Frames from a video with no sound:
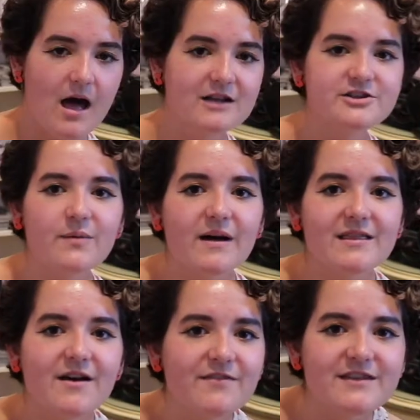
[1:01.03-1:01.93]
And so I
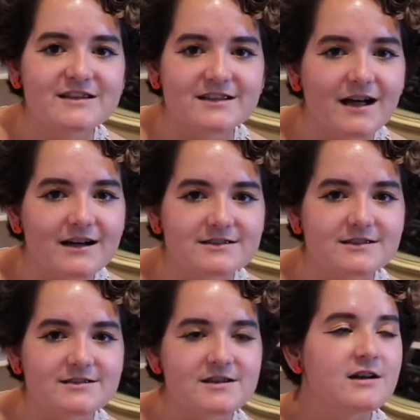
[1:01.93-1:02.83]
loved these
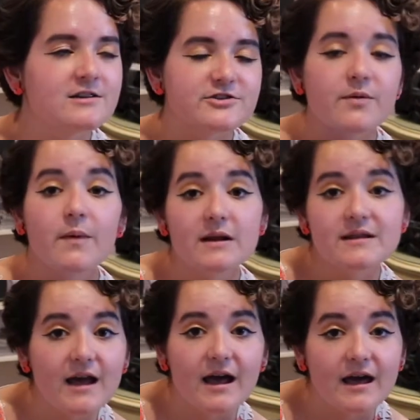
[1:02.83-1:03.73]
glasses. So one
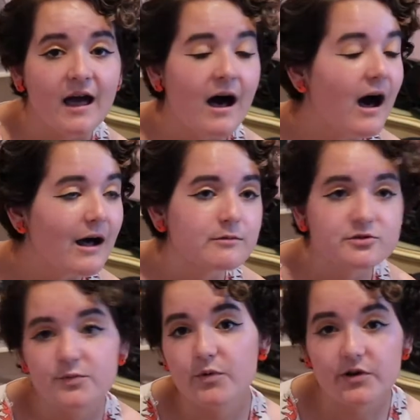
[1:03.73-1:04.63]
day, I
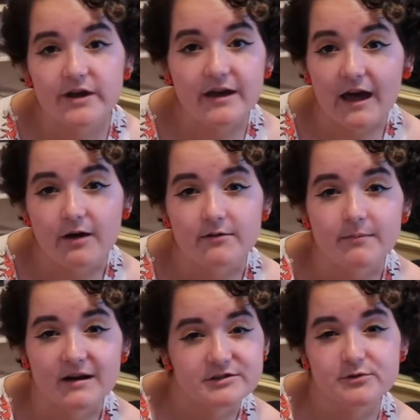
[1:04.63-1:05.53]
was working out in
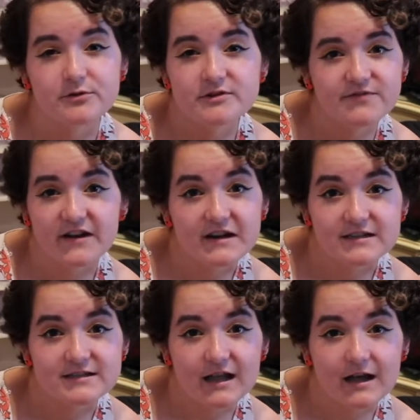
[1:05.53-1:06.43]
my school's
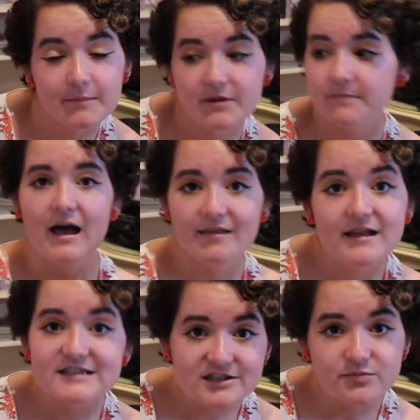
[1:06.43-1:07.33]
fitness lab, and
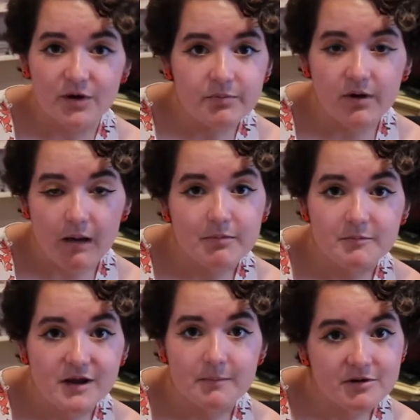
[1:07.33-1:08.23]
this is where
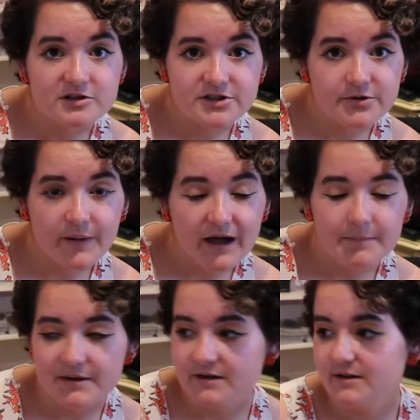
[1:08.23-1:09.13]
problem number two
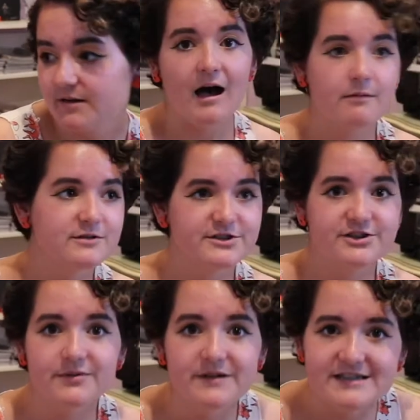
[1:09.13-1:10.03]
happened. I was
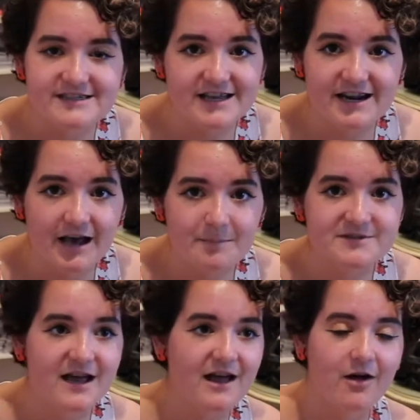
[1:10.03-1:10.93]
doing sit-ups,
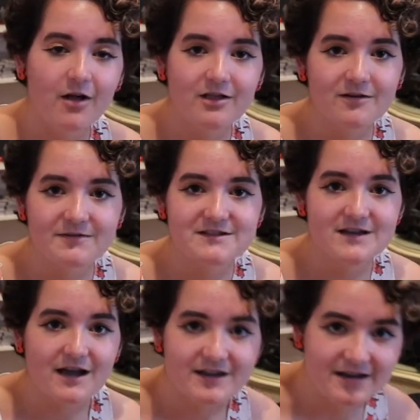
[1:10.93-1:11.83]
and all of a
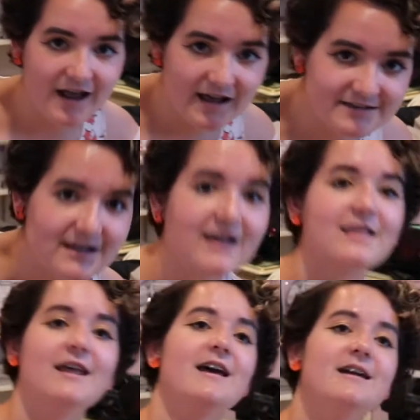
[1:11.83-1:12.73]
sudden, as I
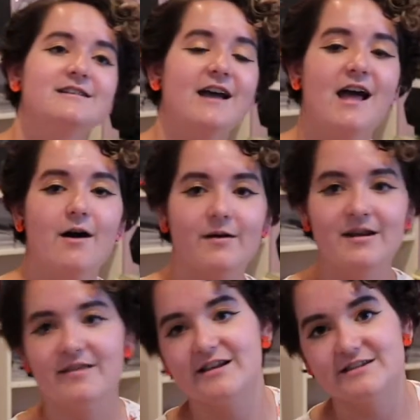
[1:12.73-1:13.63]
lay
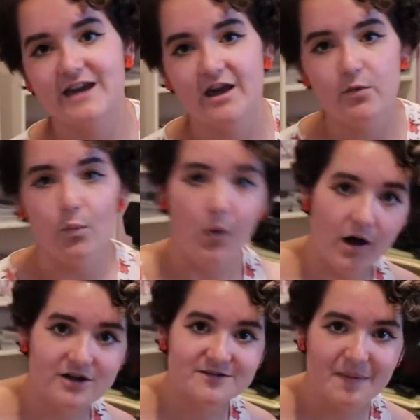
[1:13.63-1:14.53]
down, this kid
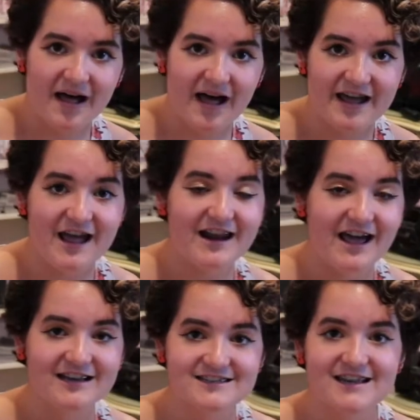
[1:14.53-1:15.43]
walks by and
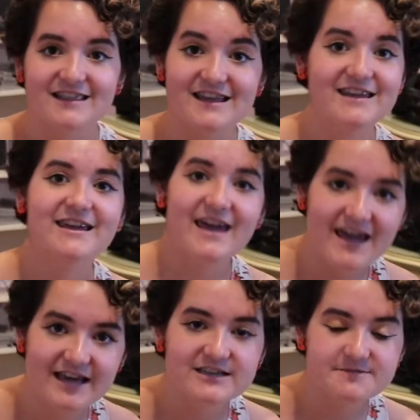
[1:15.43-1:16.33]
accidentally
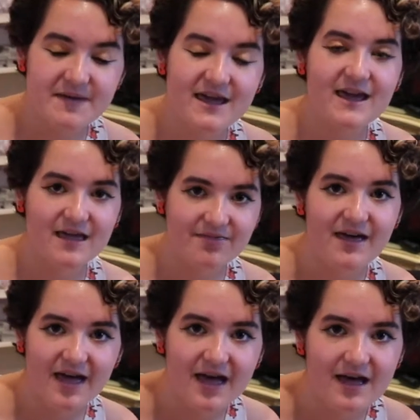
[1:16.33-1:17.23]
kicks me in the
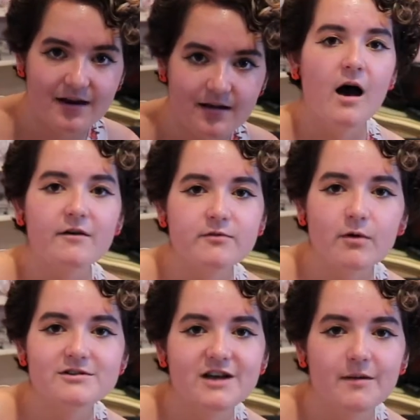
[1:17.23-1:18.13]
head. Of
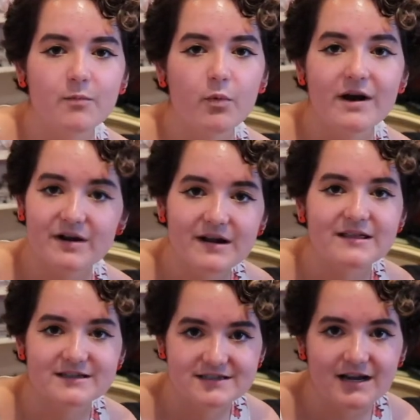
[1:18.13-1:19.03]
course, I'm wearing
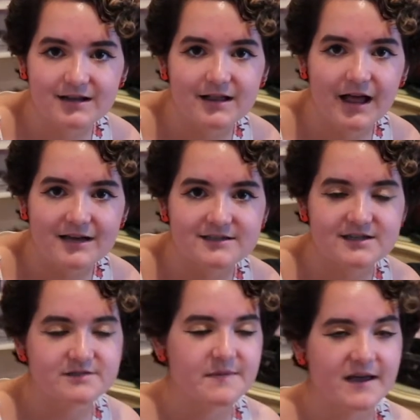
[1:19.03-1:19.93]
the
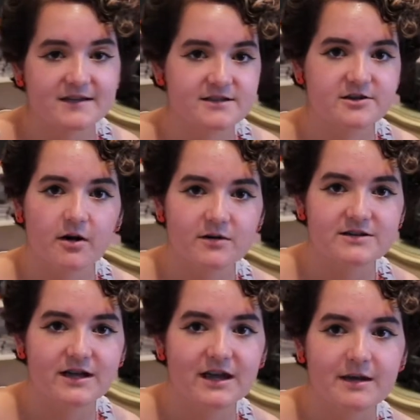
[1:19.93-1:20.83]
sunglasses, because it's hard
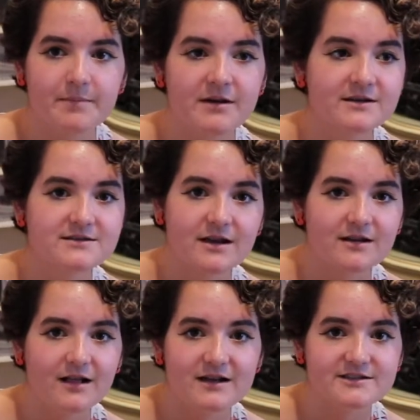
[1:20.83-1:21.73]
to keep
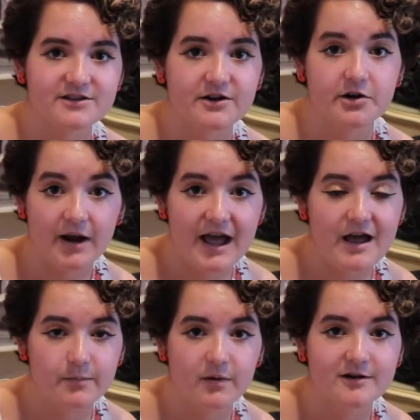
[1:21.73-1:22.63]
sunglasses on your
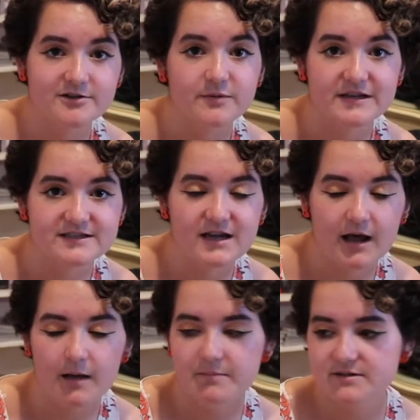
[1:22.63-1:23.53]
head while doing
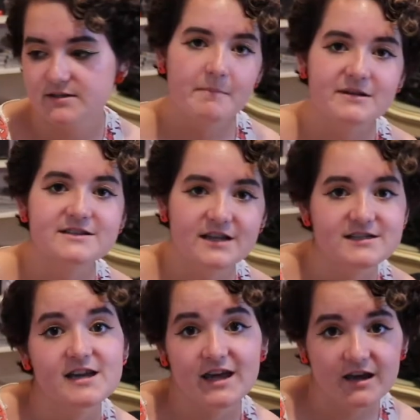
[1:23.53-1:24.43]
sit-ups. But since
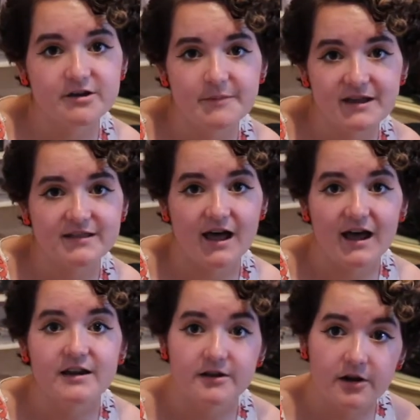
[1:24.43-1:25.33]
he kicked me in the
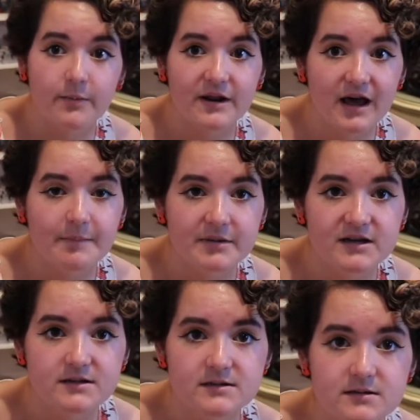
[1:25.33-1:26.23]
head, you know what
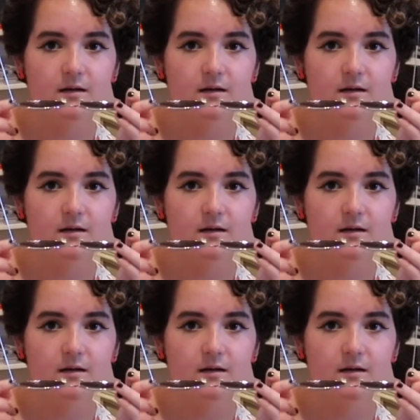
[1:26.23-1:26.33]
happened?